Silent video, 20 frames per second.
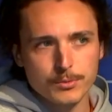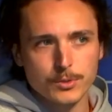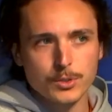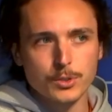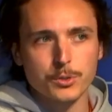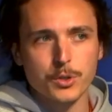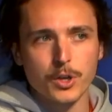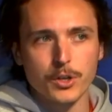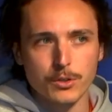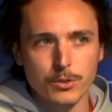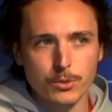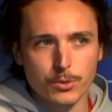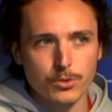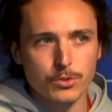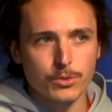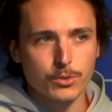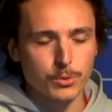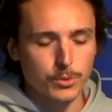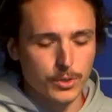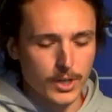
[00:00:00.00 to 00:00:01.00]
you can use
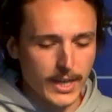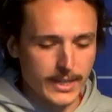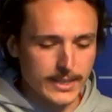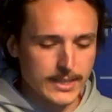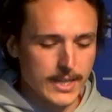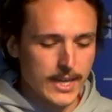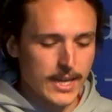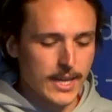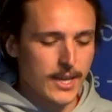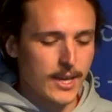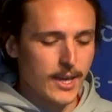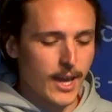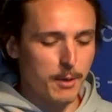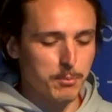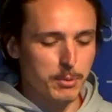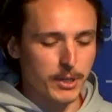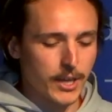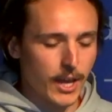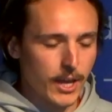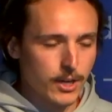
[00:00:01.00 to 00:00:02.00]
to let
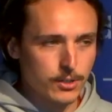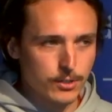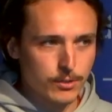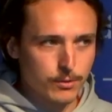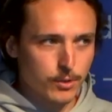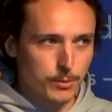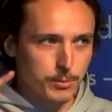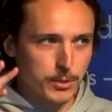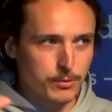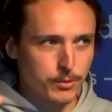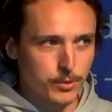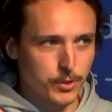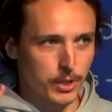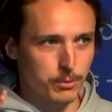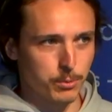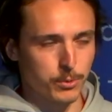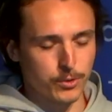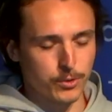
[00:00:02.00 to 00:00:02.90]
applications from different networks